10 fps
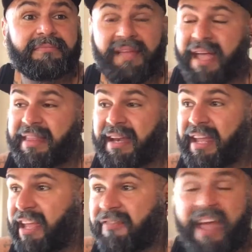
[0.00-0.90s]
And
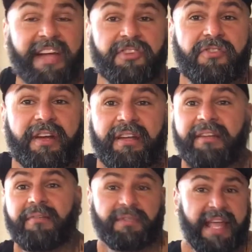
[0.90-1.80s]
then if extra,
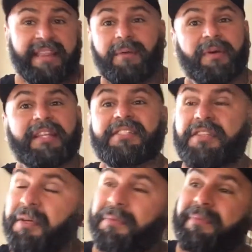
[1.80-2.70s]
take them with us
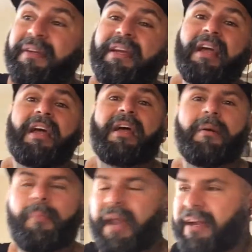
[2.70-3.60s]
too.
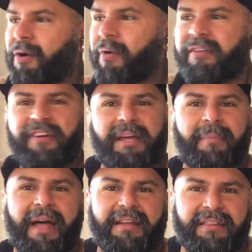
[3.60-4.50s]
But I don't want to fucking
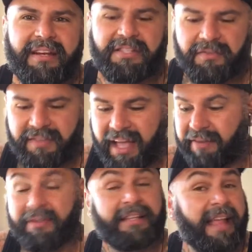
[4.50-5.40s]
buy another SUV. I
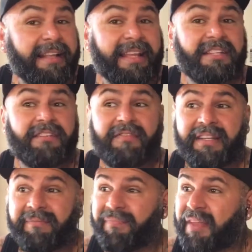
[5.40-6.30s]
really like the
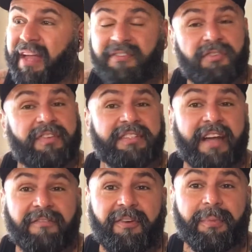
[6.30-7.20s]
SUV. The SUV is
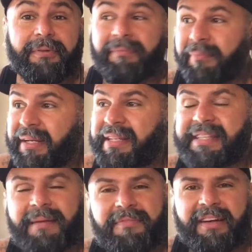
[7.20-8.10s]
comfortable. But at the
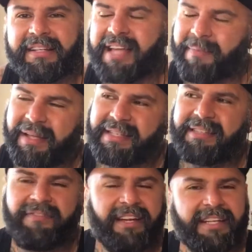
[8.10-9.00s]
same fucking time, I
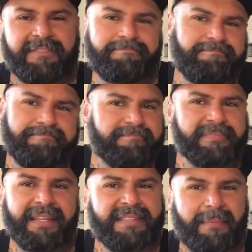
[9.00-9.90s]
just fucking...
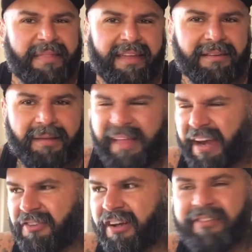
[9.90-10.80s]
It's not my thing. I'm not
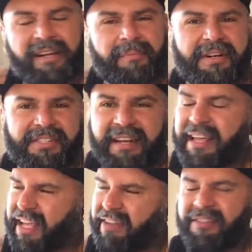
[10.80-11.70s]
a truck fucking person.
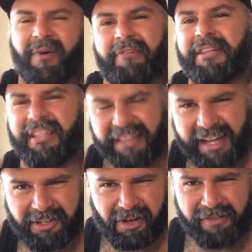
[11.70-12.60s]
Even though I would look
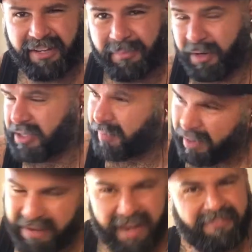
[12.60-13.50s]
like a truck fucking person, but
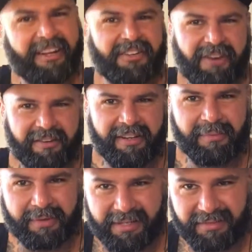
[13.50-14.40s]
I'm not a fucking truck
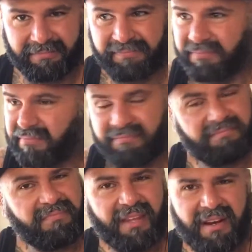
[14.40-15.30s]
fucking person.
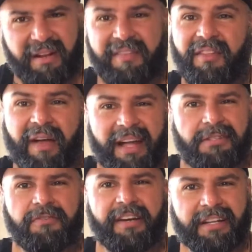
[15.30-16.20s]
You know, even though I got
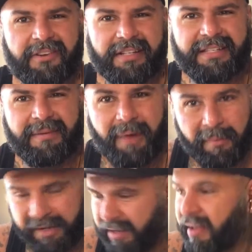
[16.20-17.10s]
two fucking trucks at the
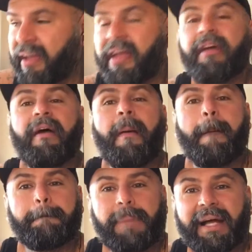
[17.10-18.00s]
moment
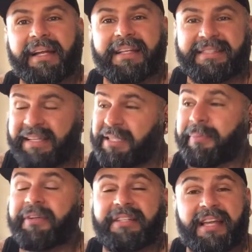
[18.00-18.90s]
but it's
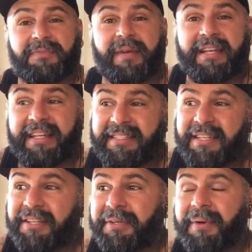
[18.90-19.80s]
sensible, it does what it needs to
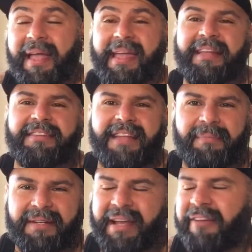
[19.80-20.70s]
do, and there's not
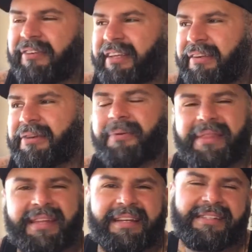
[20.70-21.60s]
much I can really do
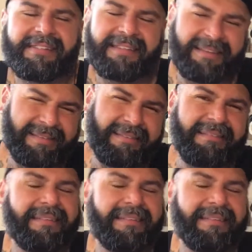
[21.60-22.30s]
with it. It's just like, uh.